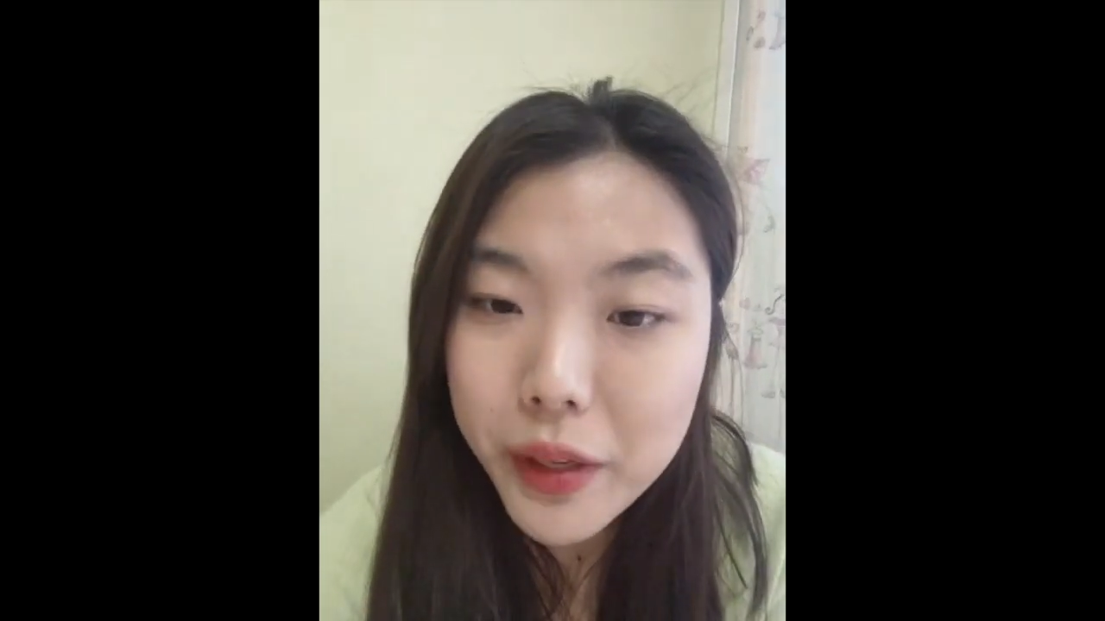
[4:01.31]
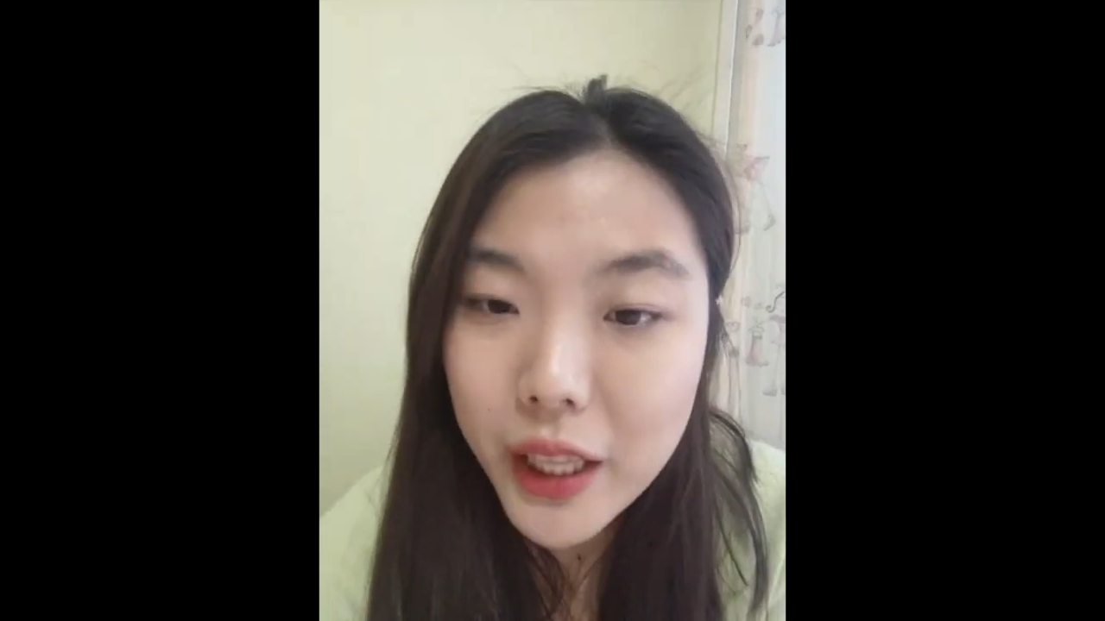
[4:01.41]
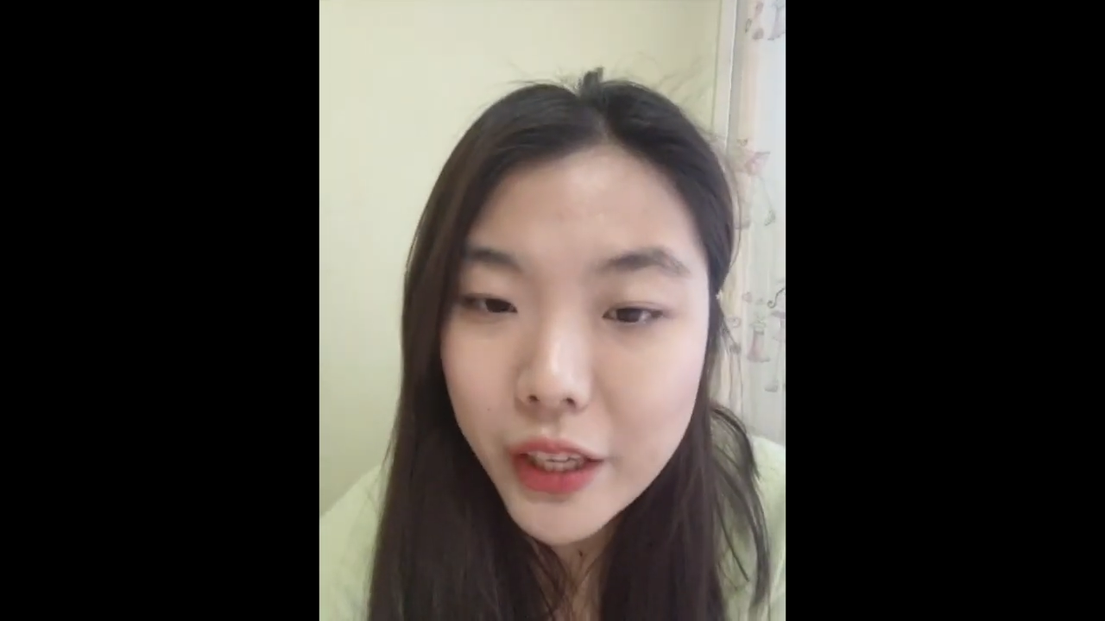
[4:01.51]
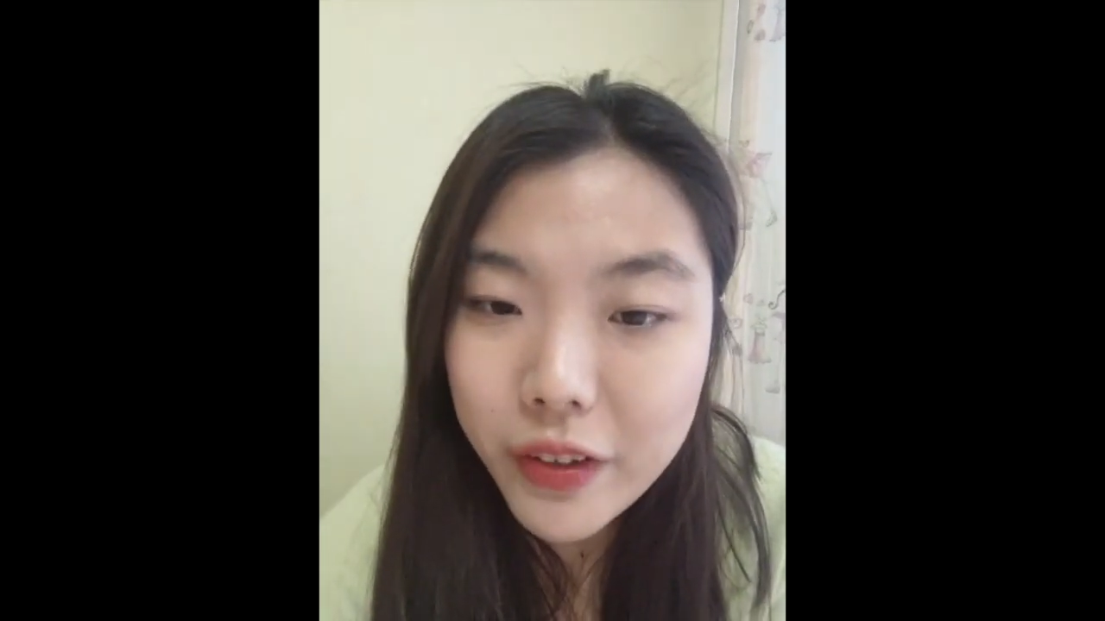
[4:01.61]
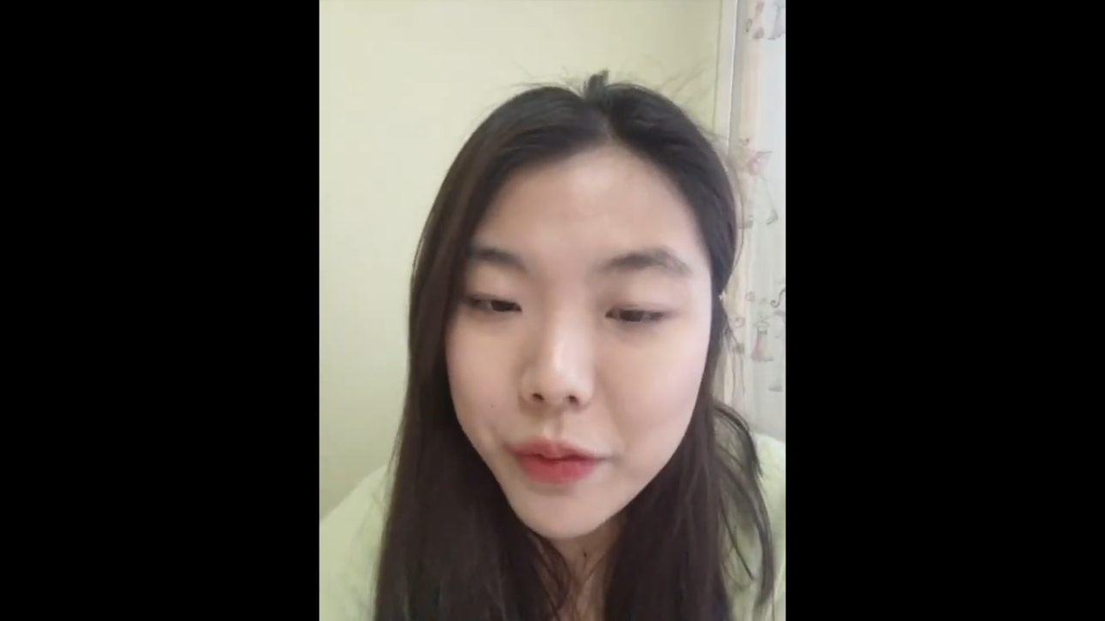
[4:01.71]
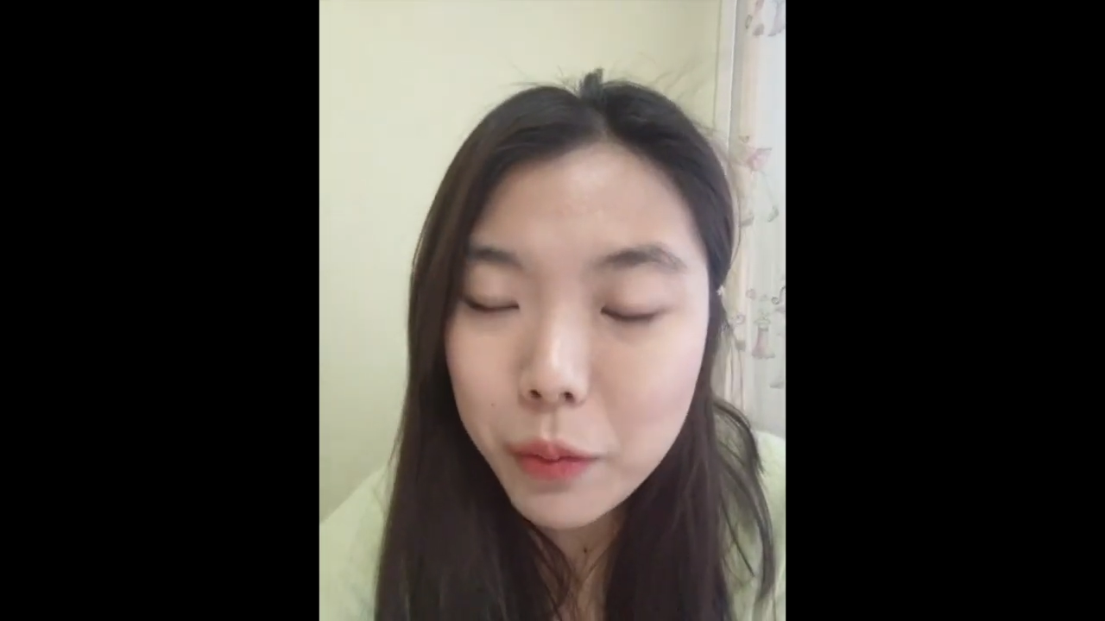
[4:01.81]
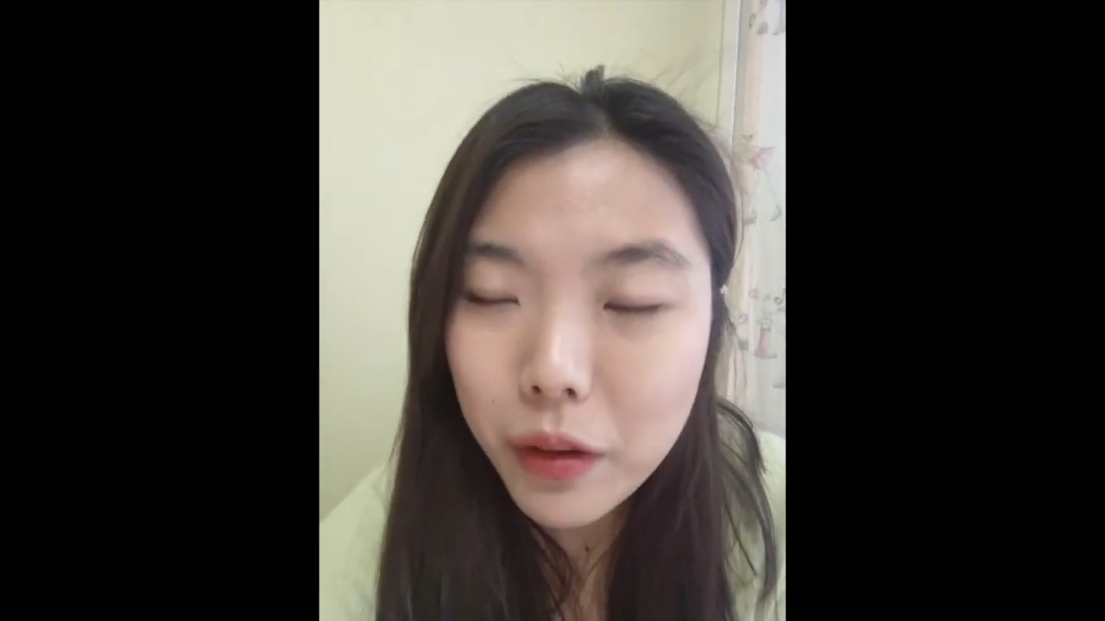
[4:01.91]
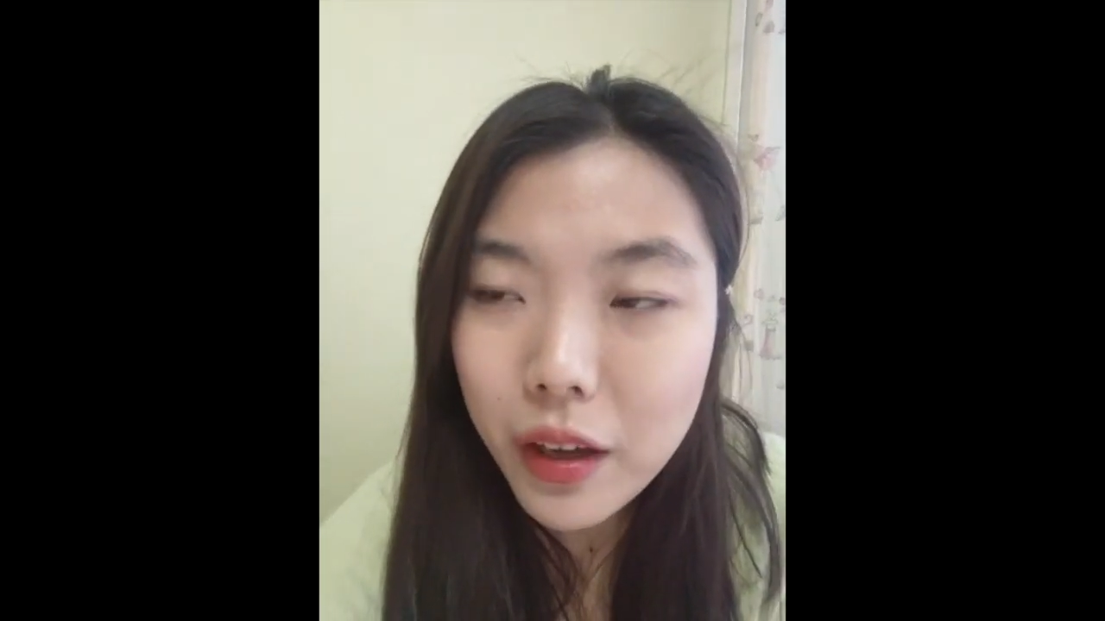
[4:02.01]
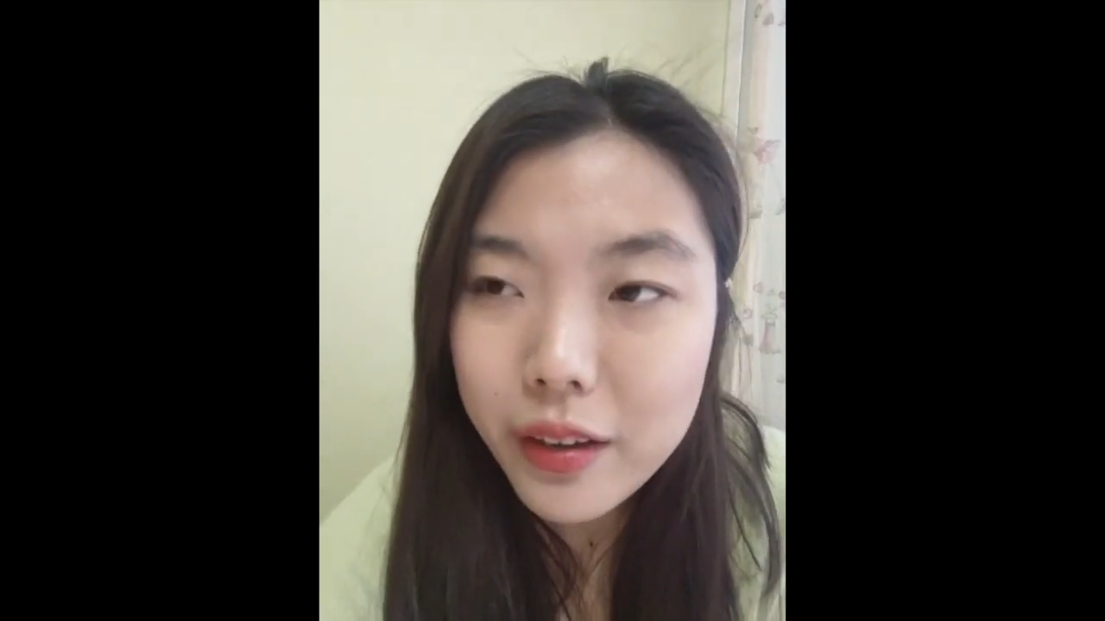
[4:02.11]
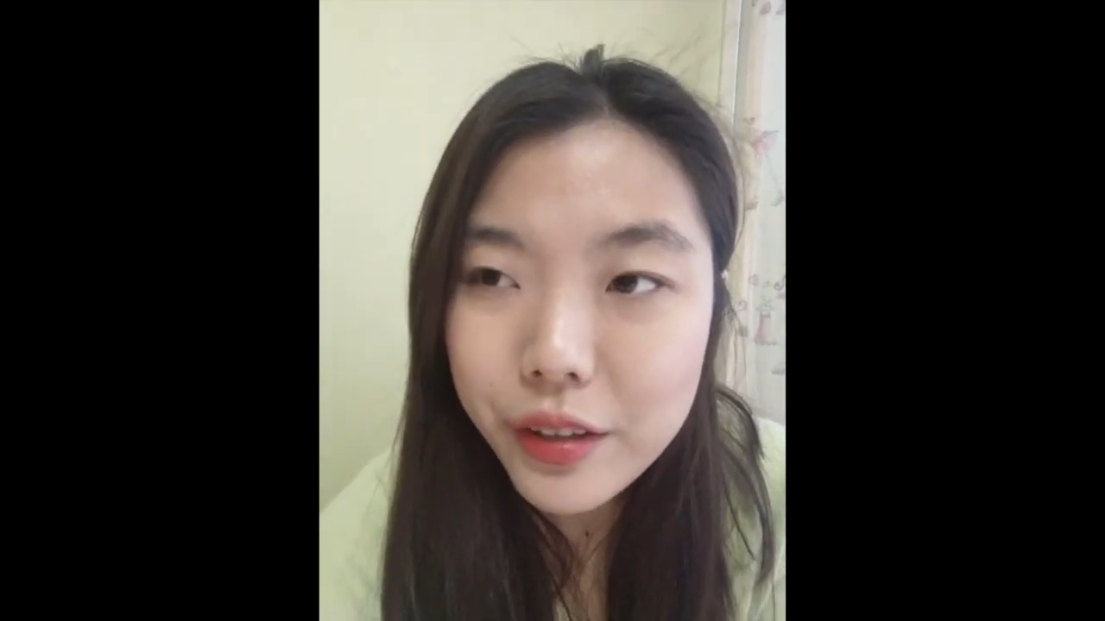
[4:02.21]
me like 50
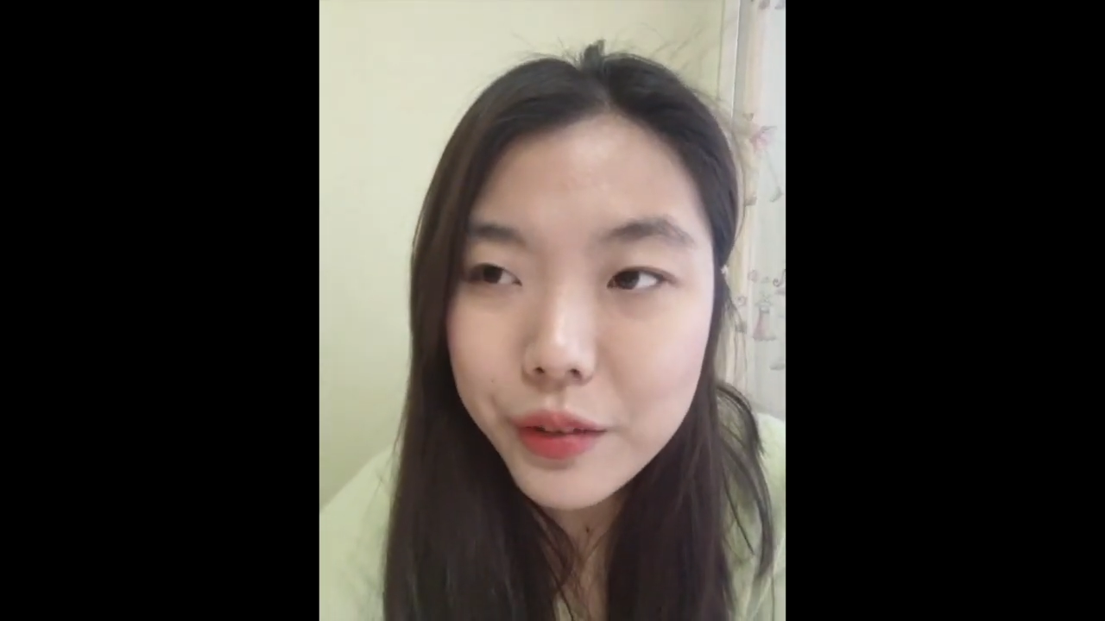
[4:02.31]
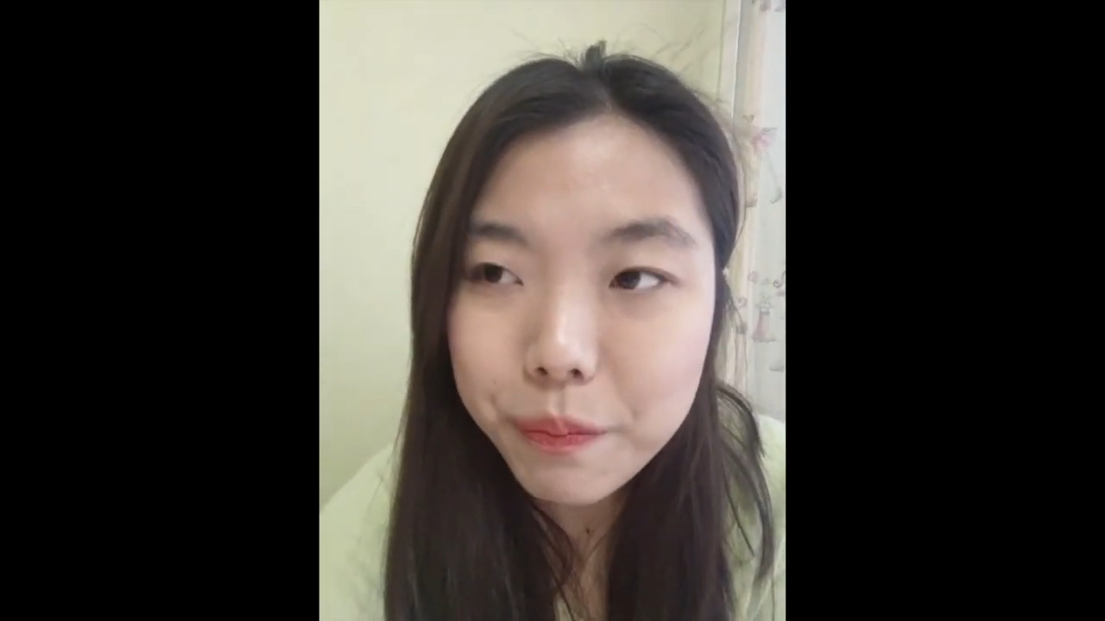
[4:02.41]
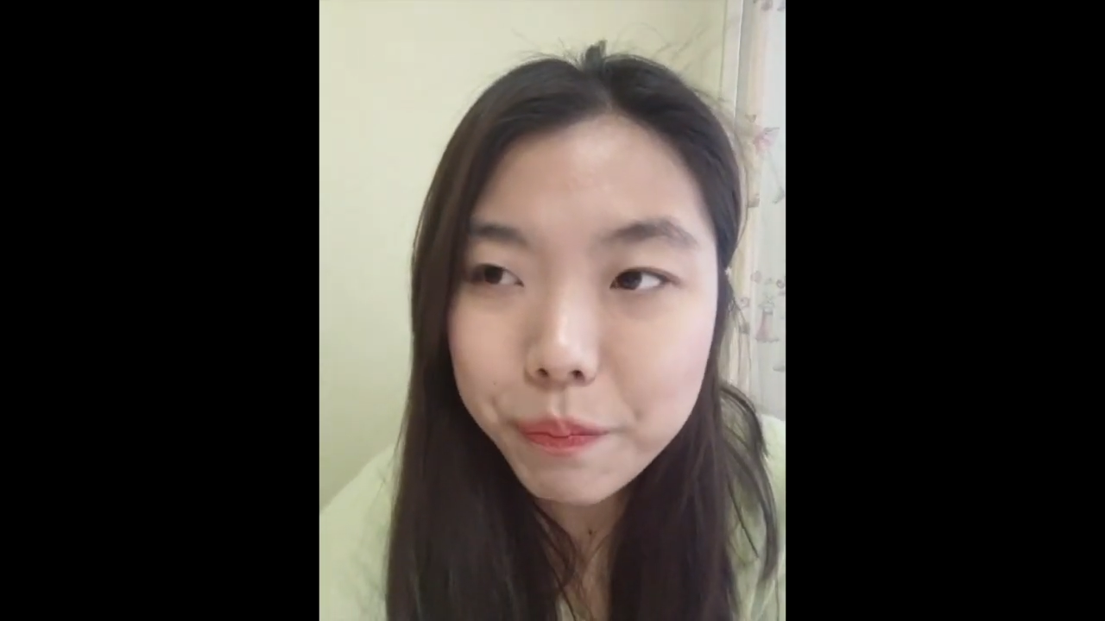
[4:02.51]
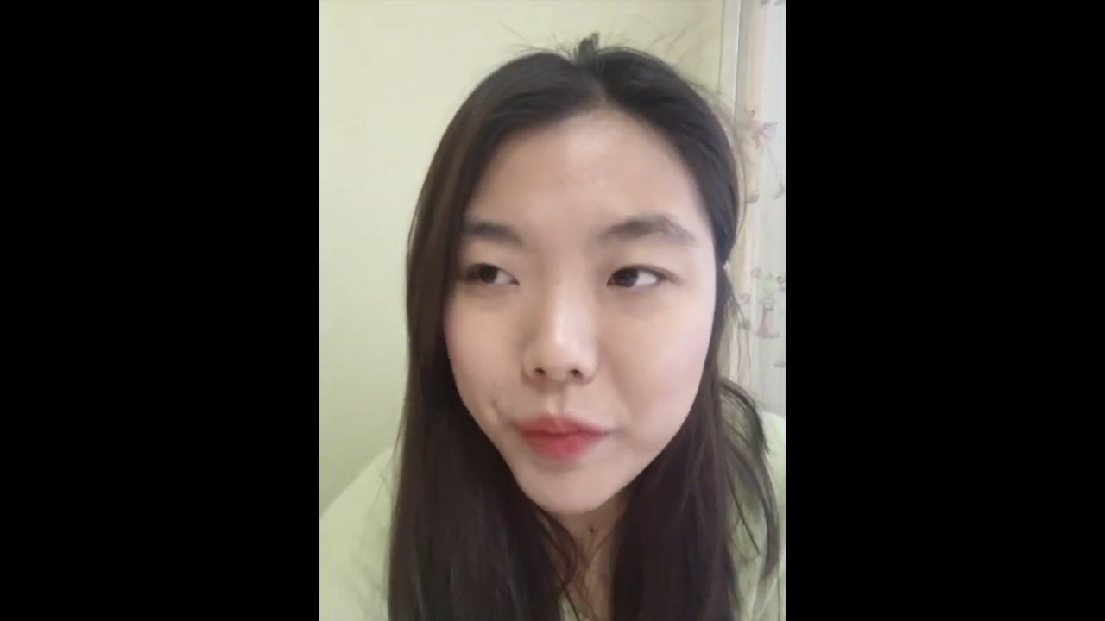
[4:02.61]
bucks.